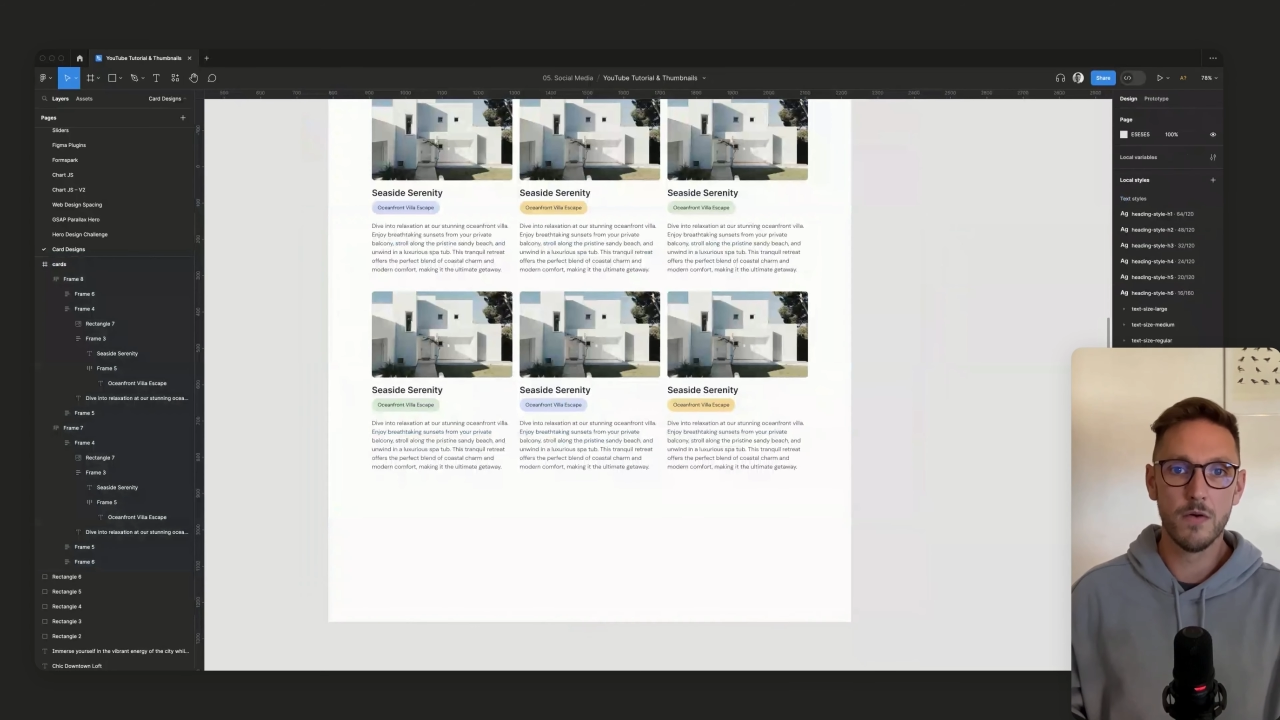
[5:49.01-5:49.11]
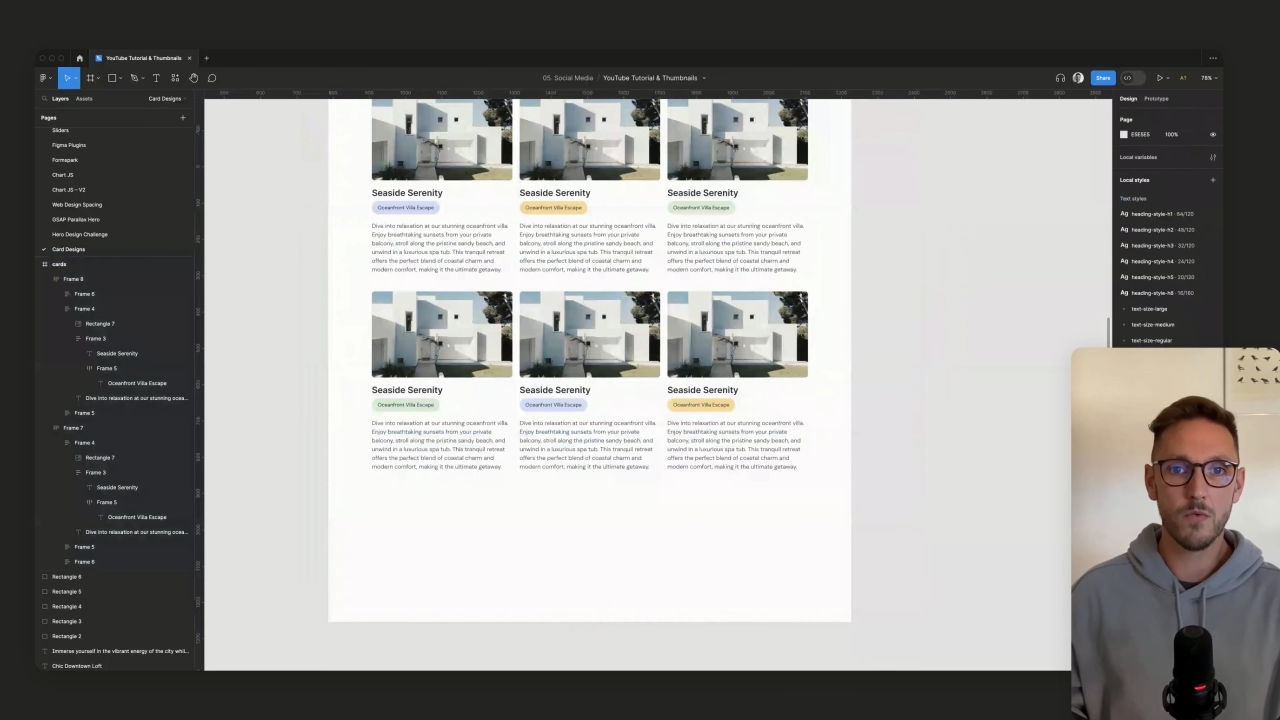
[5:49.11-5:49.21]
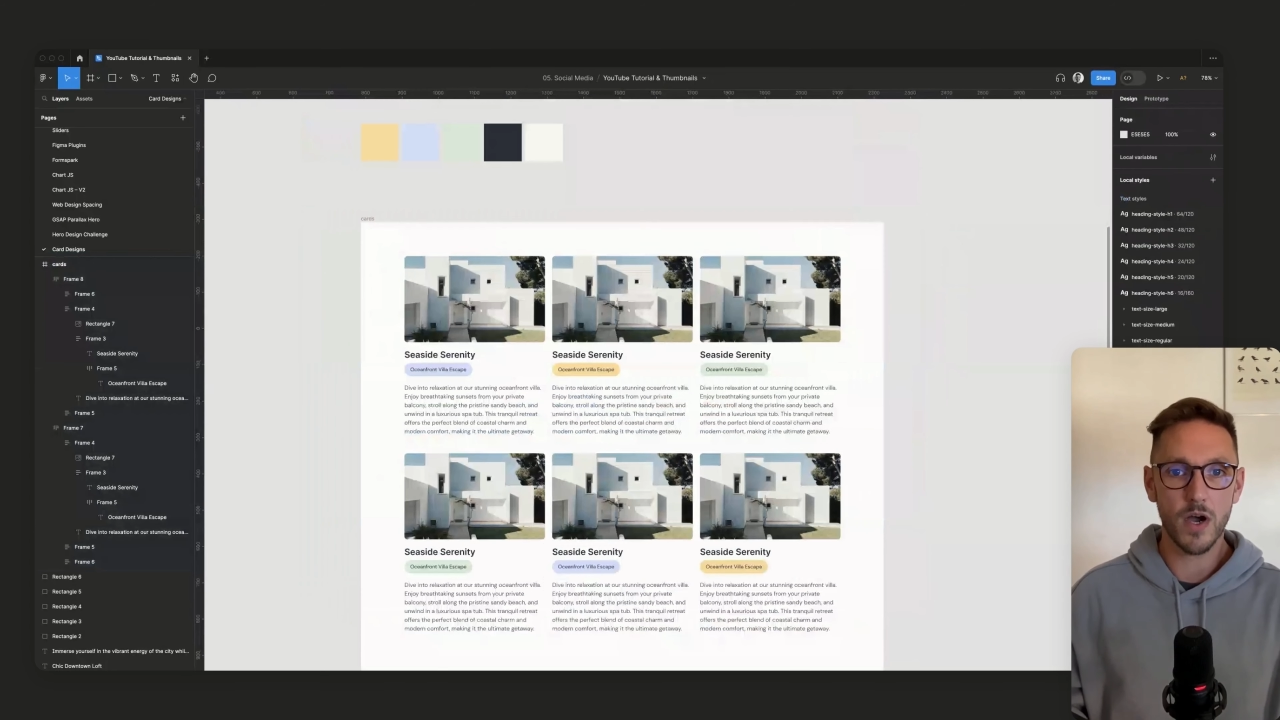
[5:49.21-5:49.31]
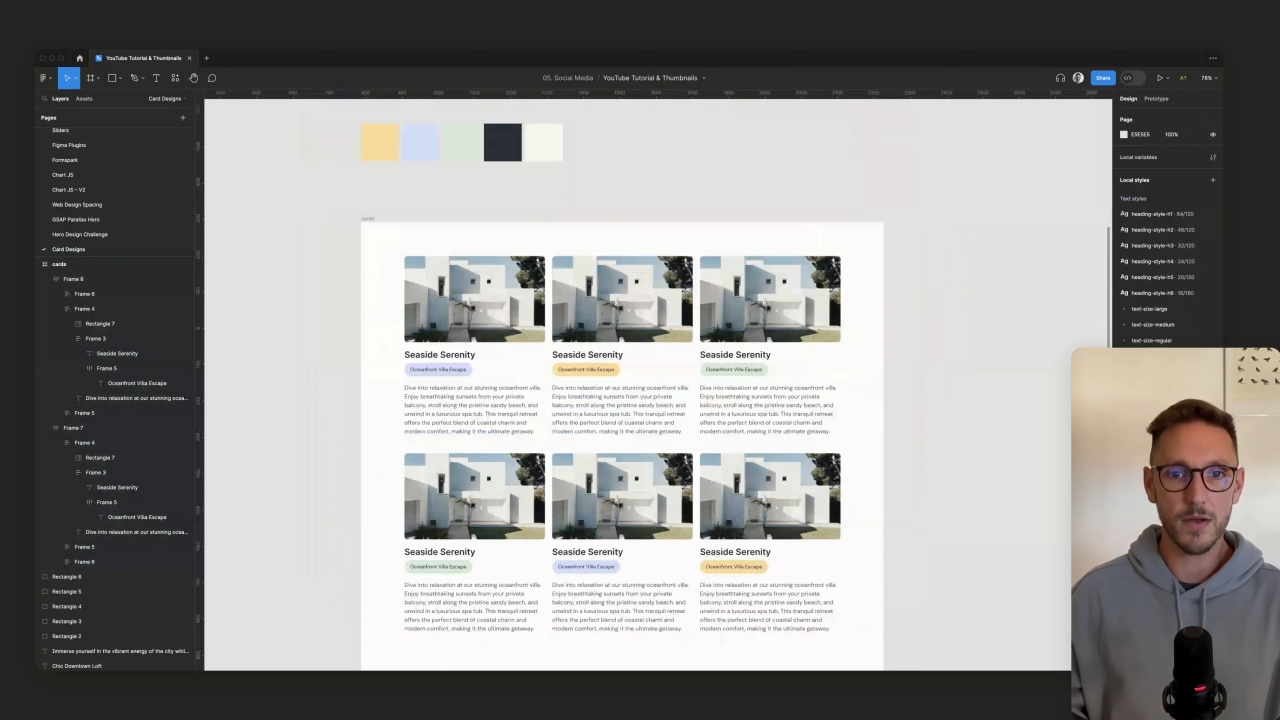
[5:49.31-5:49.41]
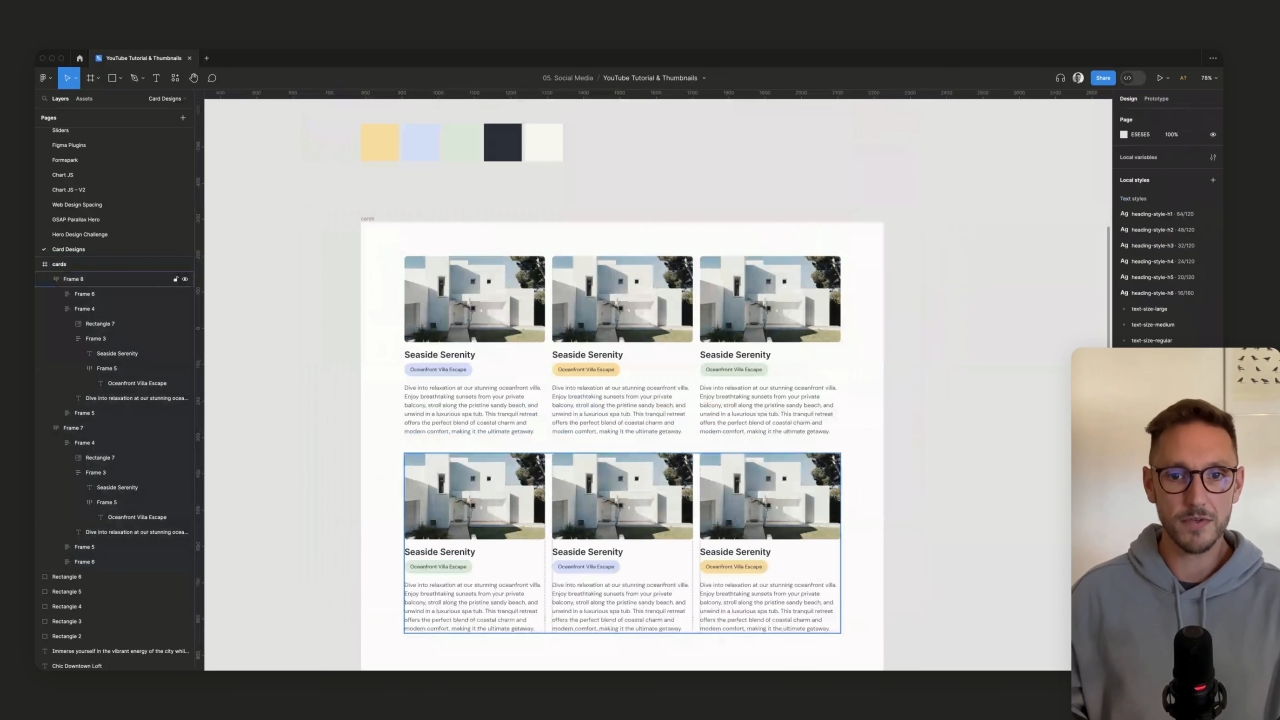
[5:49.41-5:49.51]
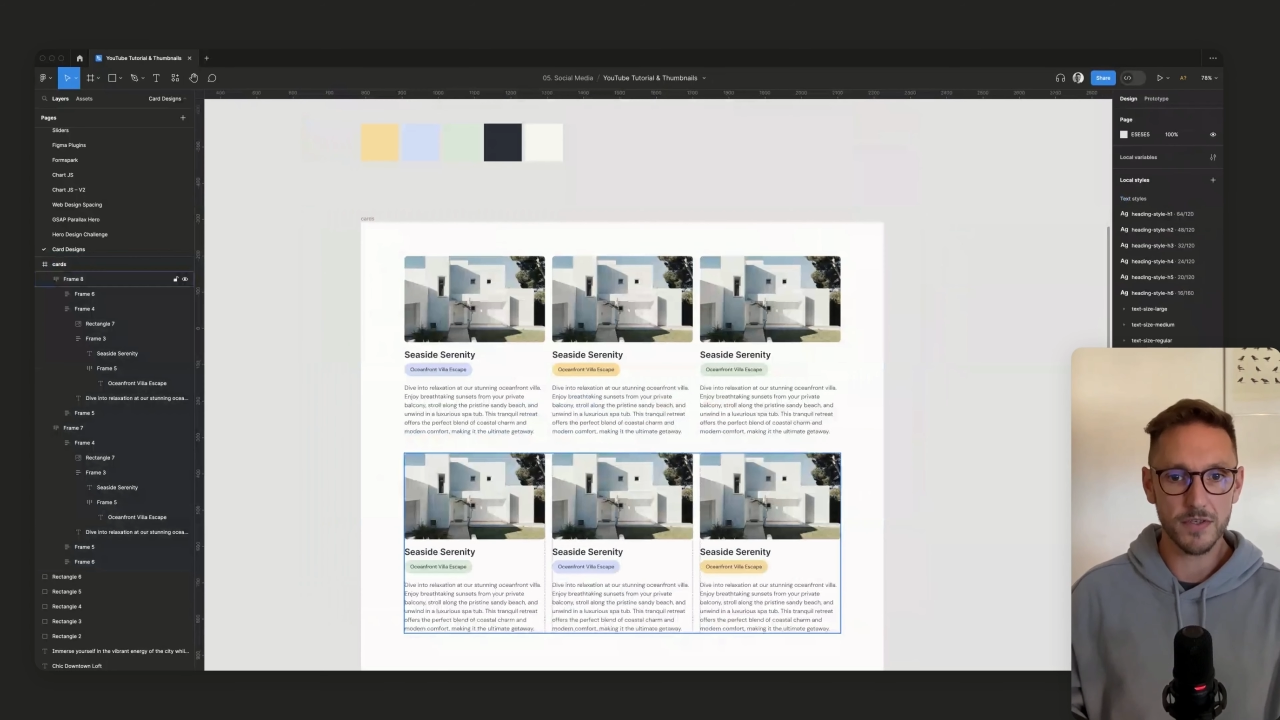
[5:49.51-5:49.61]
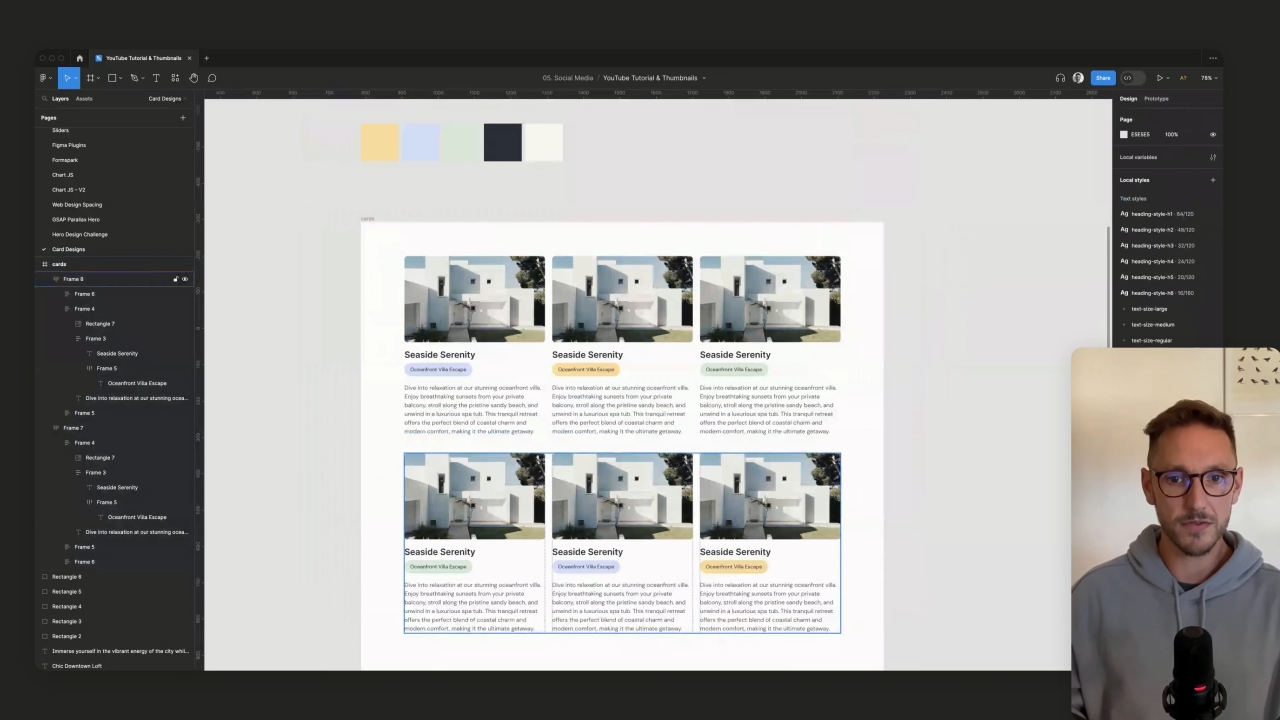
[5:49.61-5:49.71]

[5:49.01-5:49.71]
What I would do